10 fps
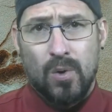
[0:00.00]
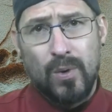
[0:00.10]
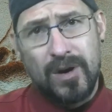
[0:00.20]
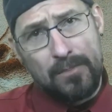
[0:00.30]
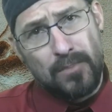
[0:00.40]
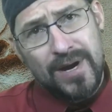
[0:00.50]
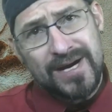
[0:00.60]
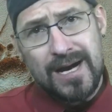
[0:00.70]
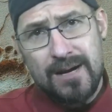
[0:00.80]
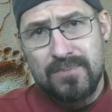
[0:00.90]
where I
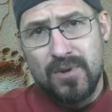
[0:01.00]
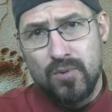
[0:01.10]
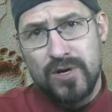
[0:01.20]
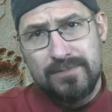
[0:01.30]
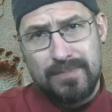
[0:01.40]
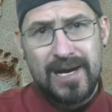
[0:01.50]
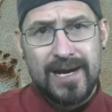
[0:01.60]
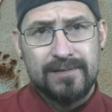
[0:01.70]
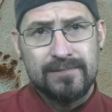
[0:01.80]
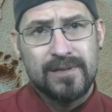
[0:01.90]
break up the word
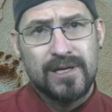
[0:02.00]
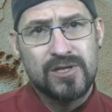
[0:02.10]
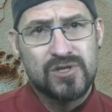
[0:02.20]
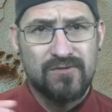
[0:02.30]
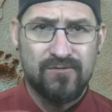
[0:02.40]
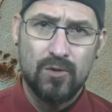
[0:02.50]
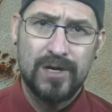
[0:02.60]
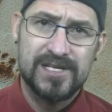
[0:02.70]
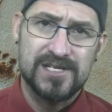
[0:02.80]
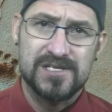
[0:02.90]
plan into 4
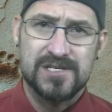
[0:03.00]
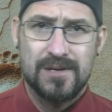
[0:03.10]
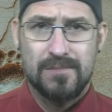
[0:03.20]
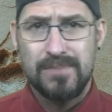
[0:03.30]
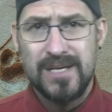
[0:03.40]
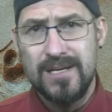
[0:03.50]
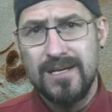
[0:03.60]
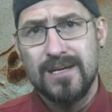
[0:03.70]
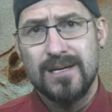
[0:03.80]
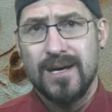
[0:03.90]
letters,
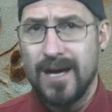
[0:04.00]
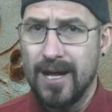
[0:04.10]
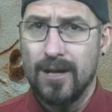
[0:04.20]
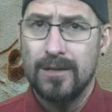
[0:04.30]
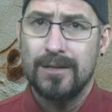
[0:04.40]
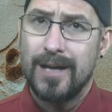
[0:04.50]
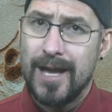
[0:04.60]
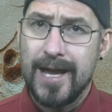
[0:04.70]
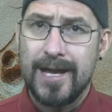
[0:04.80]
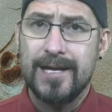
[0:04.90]
P, L,
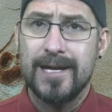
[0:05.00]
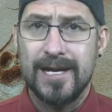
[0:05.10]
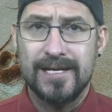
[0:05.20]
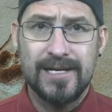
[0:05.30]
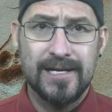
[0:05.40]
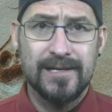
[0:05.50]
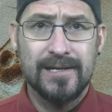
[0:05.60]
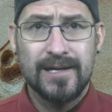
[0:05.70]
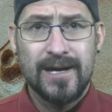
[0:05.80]
A, and N,